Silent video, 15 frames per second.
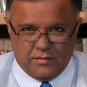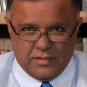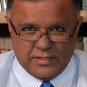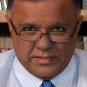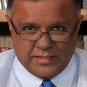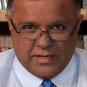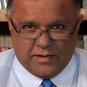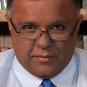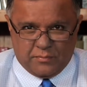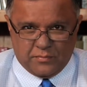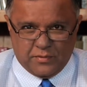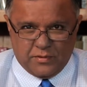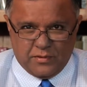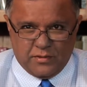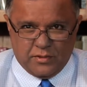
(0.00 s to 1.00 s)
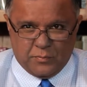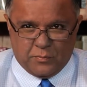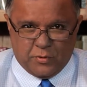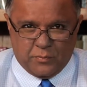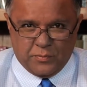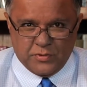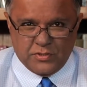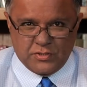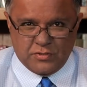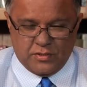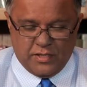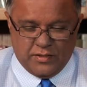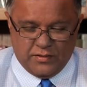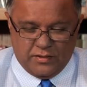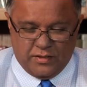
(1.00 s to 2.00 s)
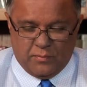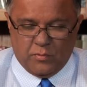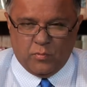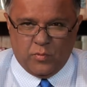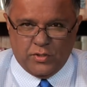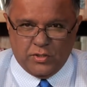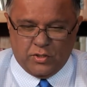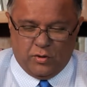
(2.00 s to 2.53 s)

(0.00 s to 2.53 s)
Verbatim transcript: exam. The purpose and the number one